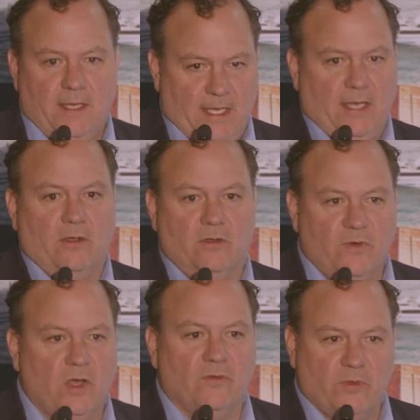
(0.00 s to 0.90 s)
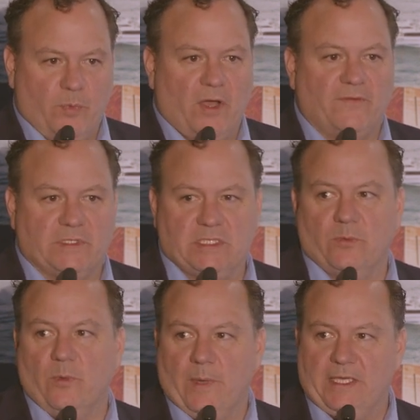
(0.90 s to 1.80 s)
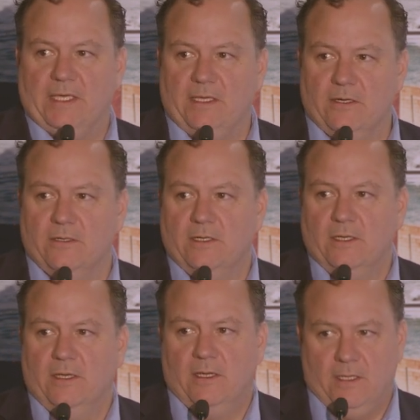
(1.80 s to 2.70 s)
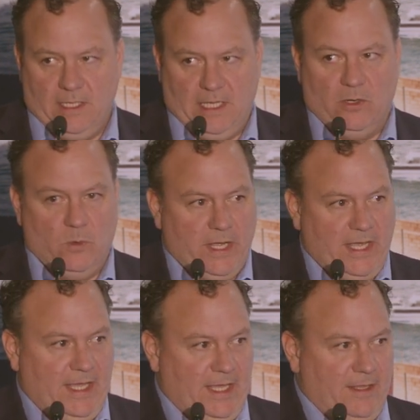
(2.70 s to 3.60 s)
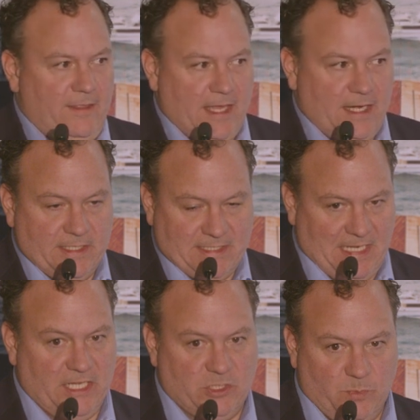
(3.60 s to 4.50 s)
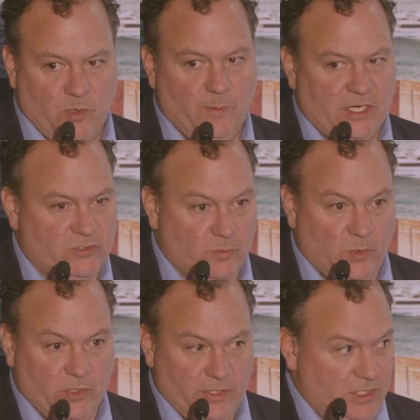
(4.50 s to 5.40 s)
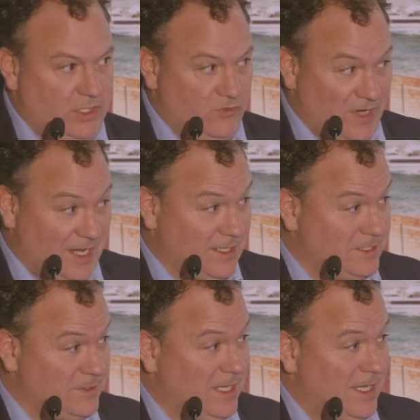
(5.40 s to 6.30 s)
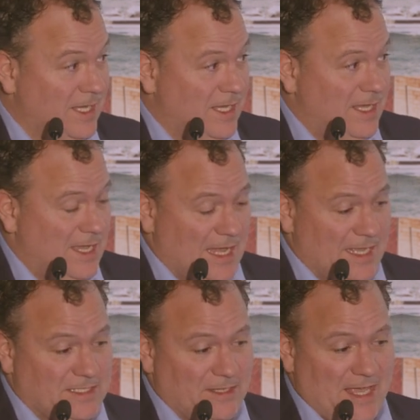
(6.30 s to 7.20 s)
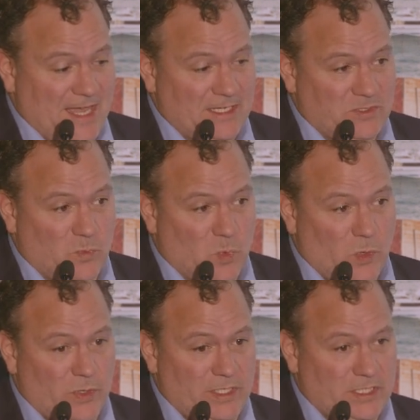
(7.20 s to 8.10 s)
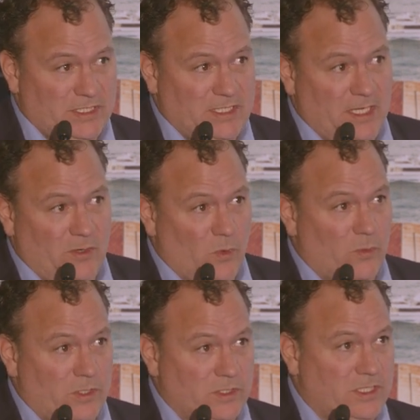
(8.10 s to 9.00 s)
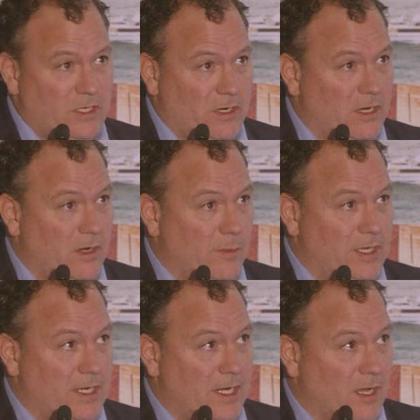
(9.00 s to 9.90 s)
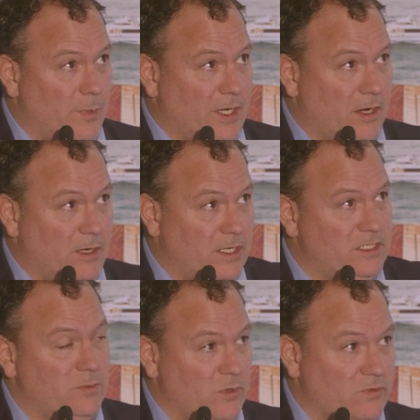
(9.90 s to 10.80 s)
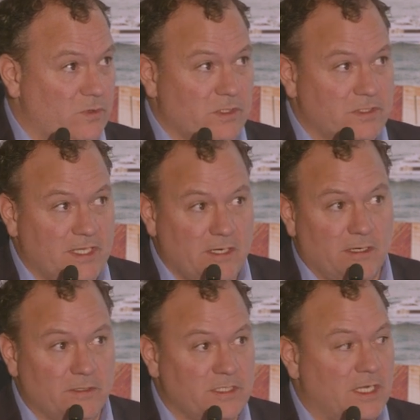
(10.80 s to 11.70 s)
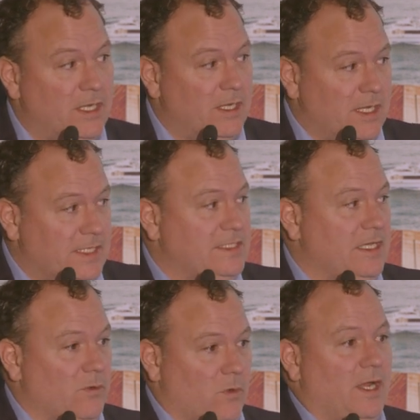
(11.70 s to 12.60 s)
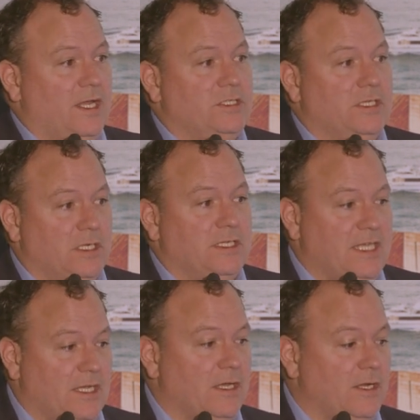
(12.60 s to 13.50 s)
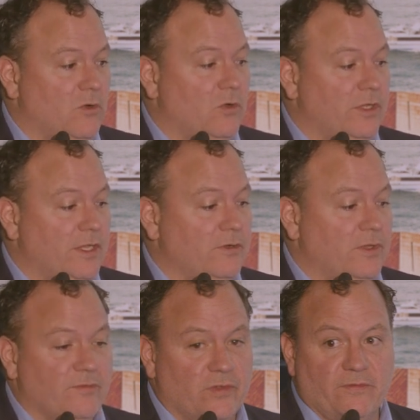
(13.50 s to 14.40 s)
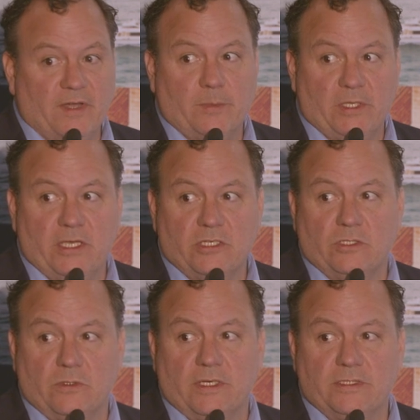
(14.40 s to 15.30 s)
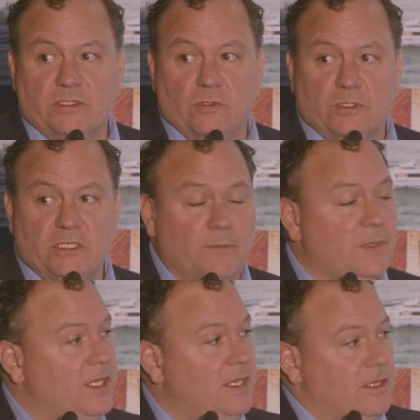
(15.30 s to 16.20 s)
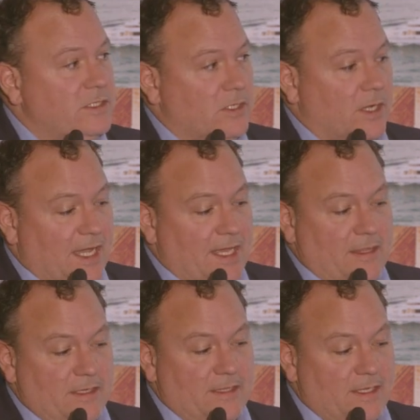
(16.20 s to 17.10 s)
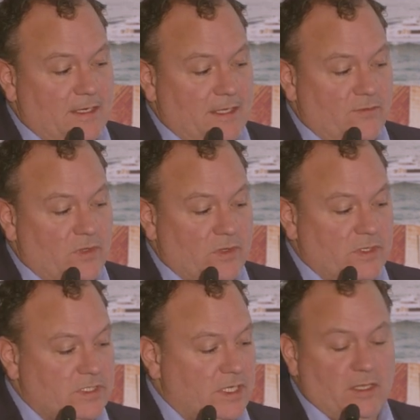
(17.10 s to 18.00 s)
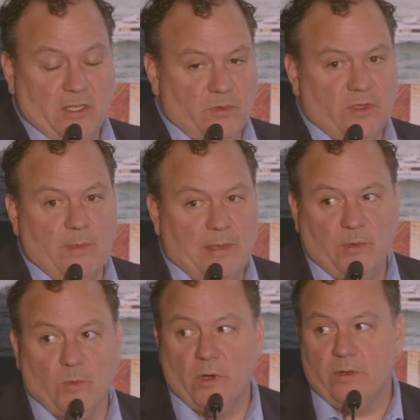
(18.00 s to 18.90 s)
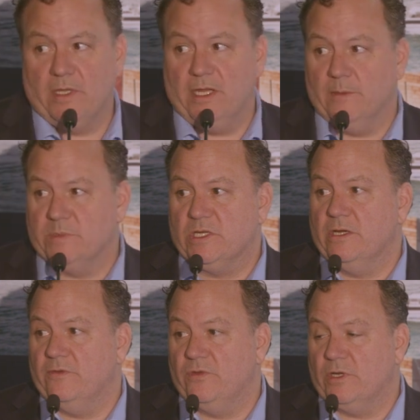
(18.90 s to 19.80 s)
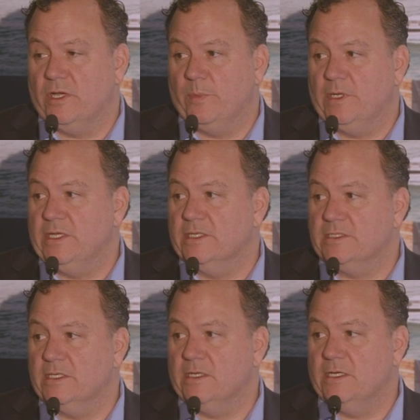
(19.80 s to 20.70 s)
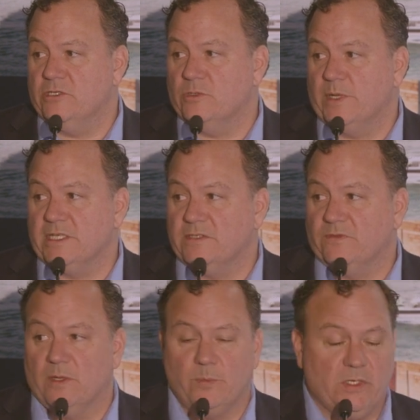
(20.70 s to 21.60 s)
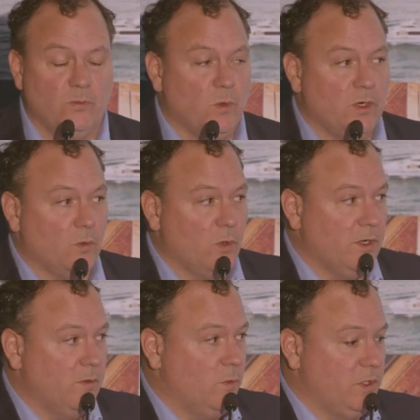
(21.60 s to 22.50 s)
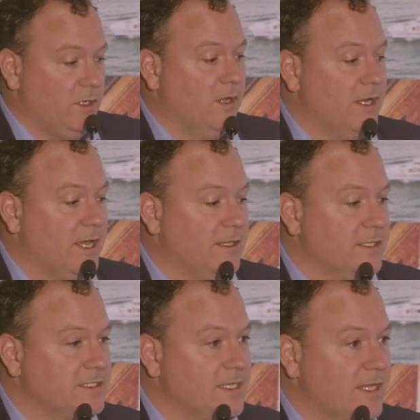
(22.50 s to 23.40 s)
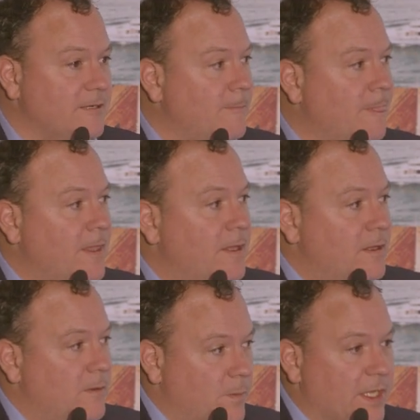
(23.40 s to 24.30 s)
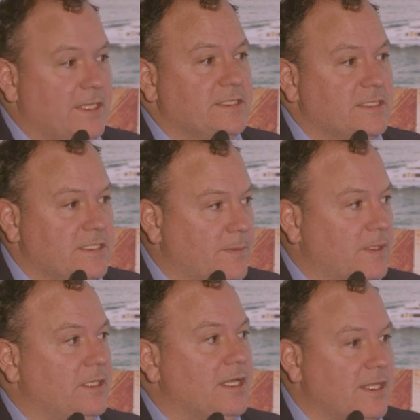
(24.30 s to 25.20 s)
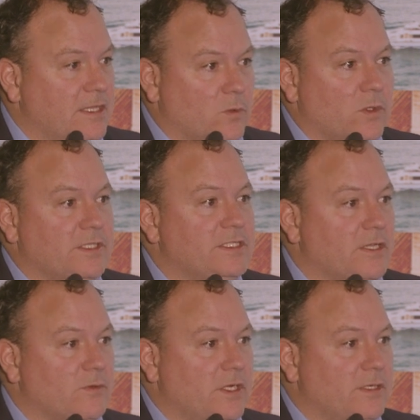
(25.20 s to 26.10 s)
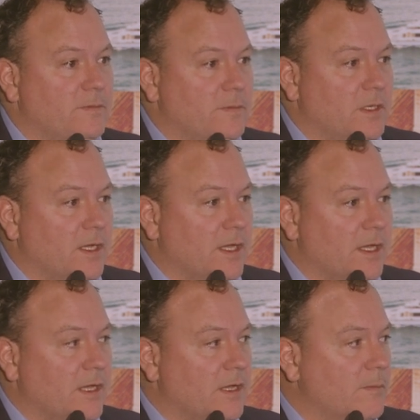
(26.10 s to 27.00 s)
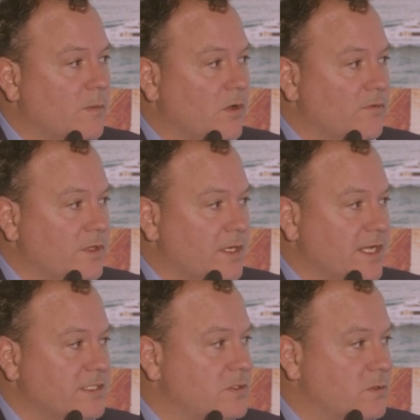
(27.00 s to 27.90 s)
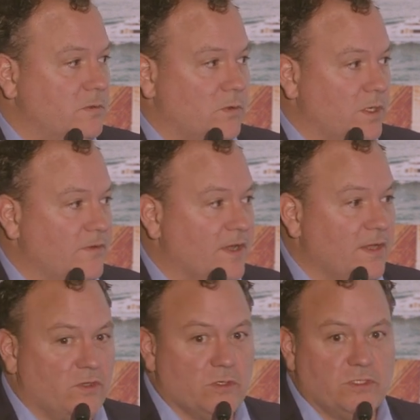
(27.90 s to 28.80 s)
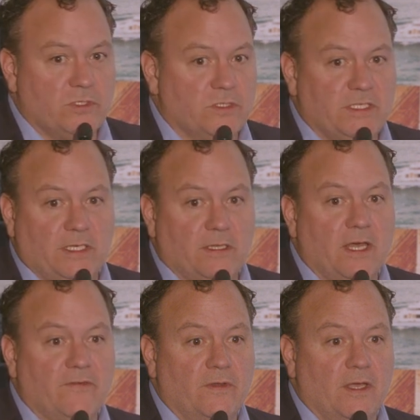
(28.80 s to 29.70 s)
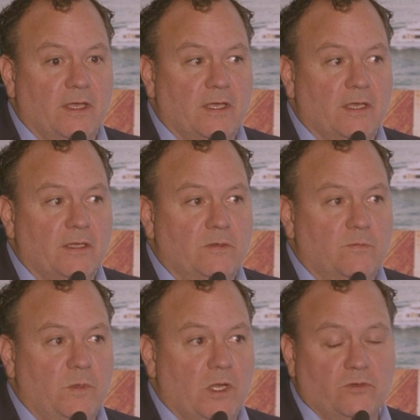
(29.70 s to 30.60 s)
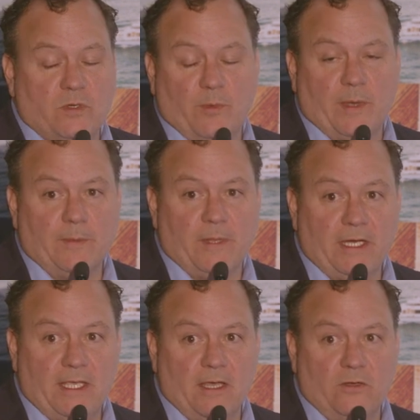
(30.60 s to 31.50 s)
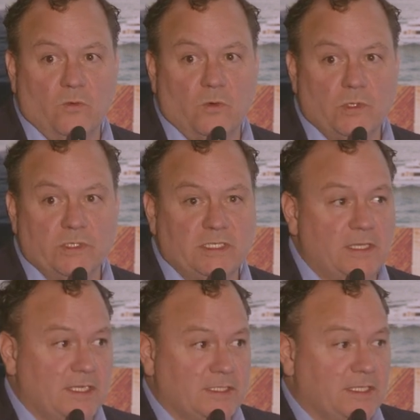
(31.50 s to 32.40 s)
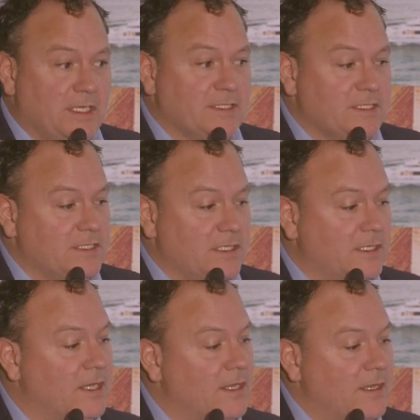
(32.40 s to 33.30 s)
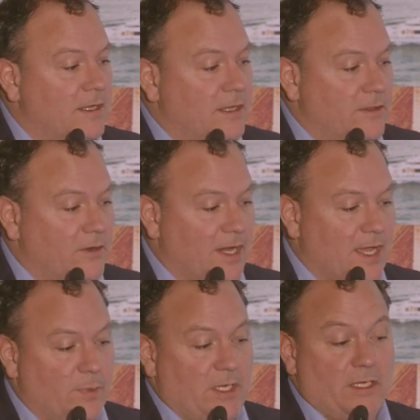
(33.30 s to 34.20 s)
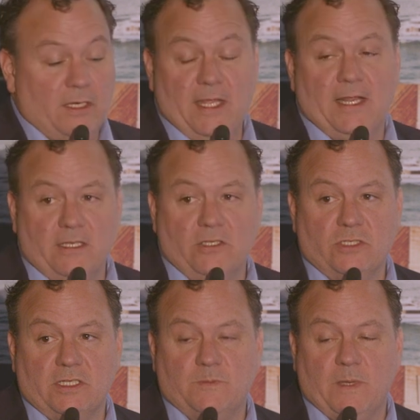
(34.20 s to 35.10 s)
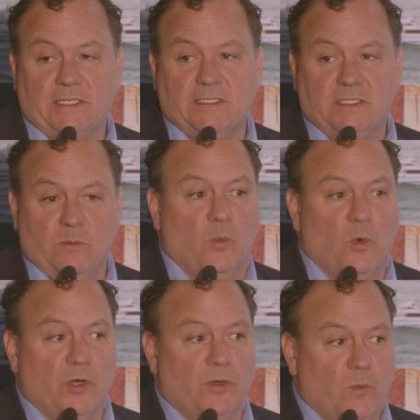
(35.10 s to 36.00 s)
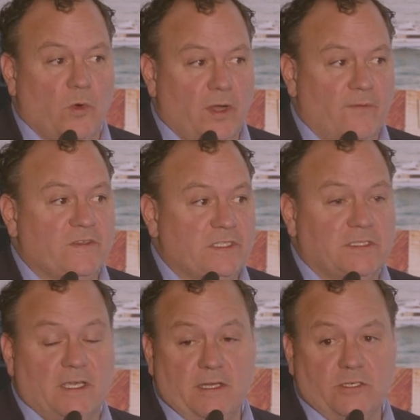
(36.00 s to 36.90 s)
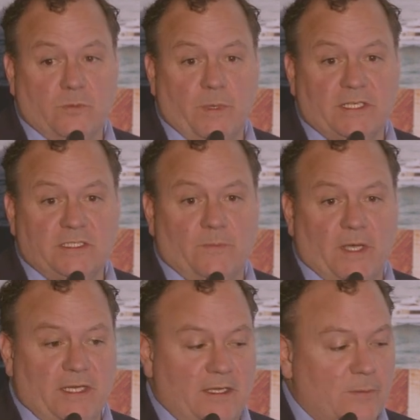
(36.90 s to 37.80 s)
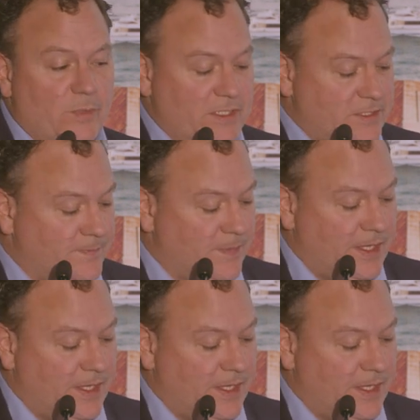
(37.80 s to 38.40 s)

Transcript: out of all of the profits that we're making here in a way that is tangible and measurable and you can track us. And so that is more than just saying we're reducing our carbon and helping our customers reduce theirs. It's saying we're actually going to take on a whole nother level of obligation around stewardship. So I think that even though these, and there may be more, and I'm sorry if your company is a nature positive company and we're you know, not on this slide, but this is something that I think will accelerate over the next 3 to 5 years. And you're seeing a lot of, you know, triple bottom line accounting rules and things on the SEC that are happening, and I think you should expect to see more and more emphasis on nature-positive mining companies.